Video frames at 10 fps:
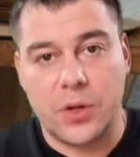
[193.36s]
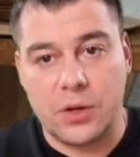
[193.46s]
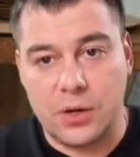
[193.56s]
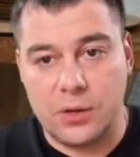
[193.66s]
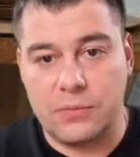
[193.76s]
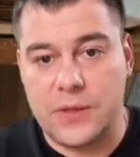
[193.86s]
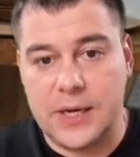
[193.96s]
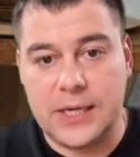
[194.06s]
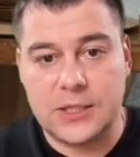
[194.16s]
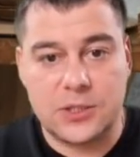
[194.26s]
uh,
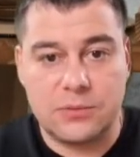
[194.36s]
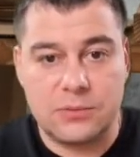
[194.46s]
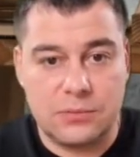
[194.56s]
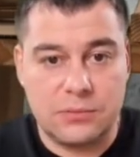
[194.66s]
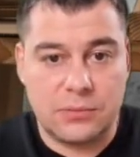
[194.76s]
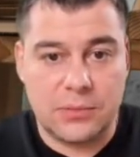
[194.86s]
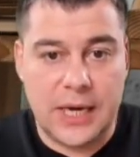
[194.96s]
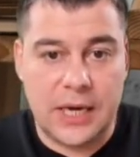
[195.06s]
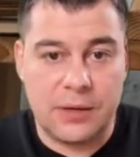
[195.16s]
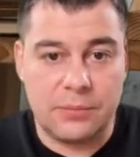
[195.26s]
that's
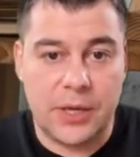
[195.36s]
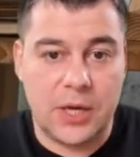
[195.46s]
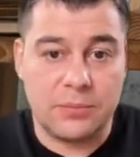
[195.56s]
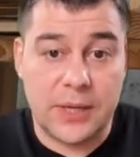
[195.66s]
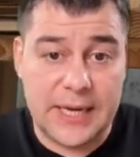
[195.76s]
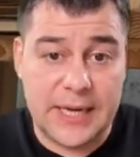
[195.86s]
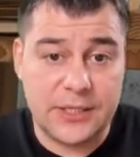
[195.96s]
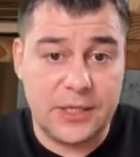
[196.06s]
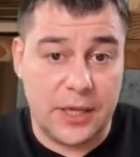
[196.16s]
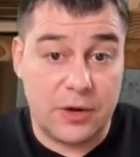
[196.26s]
can become
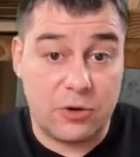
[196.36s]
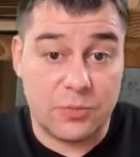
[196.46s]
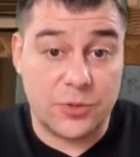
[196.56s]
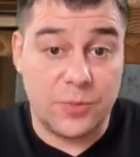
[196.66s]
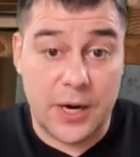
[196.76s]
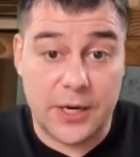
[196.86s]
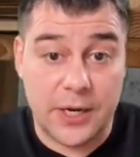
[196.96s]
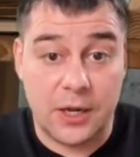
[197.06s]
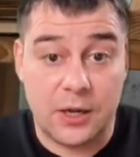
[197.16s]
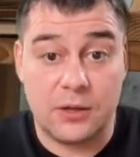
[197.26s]
handy, like commerce,
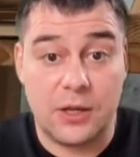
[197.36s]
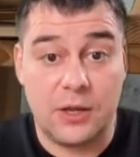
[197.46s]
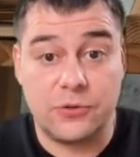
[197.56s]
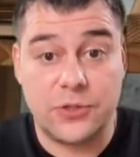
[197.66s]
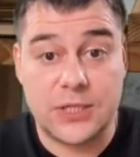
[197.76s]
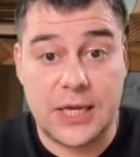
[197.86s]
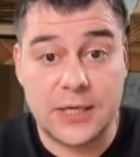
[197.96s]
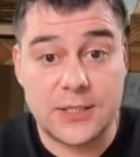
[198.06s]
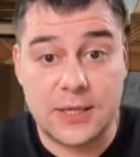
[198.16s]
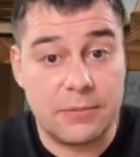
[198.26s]
marketing. If you're
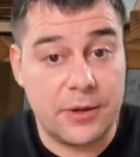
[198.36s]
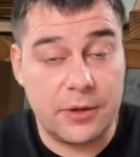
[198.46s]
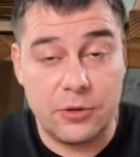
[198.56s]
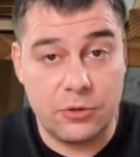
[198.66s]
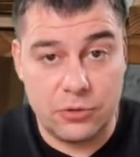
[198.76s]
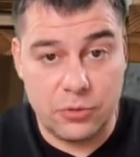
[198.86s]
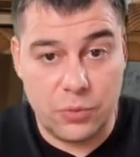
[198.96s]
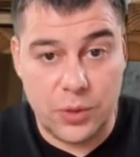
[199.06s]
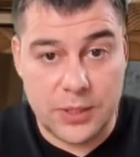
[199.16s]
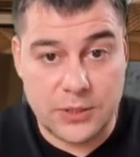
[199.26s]
selling something, you
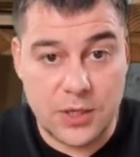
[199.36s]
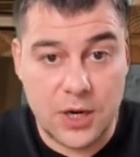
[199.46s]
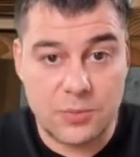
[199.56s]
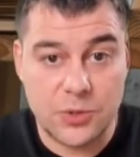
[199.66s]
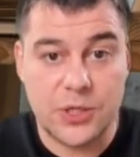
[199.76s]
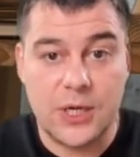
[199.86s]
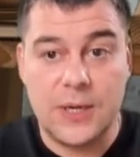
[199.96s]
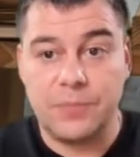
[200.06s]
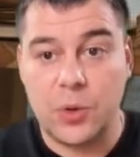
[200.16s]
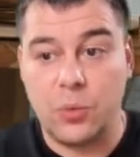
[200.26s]
will press the commerce.
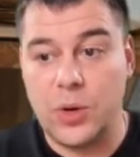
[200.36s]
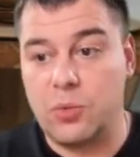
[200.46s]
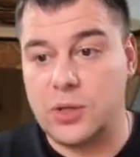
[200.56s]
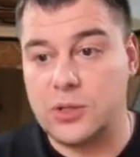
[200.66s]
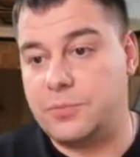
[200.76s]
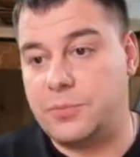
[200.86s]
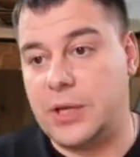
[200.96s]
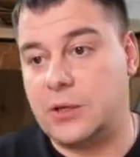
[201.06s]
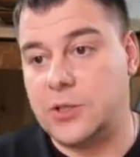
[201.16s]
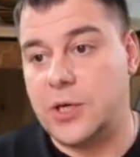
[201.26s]
We want to
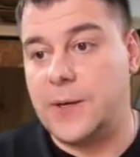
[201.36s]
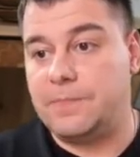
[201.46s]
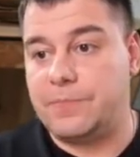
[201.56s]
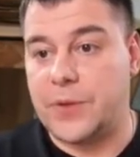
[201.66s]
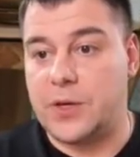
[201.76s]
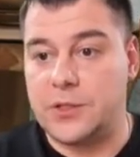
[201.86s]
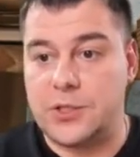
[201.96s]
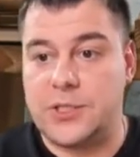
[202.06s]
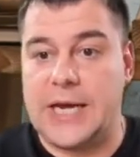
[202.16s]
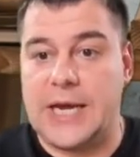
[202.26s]
build uh,
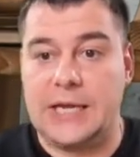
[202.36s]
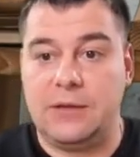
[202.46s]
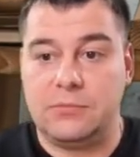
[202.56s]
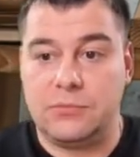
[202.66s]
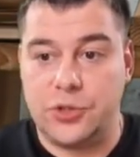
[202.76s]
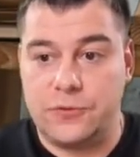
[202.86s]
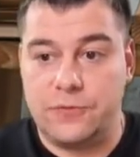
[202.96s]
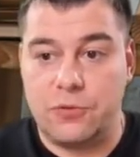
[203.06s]
today, just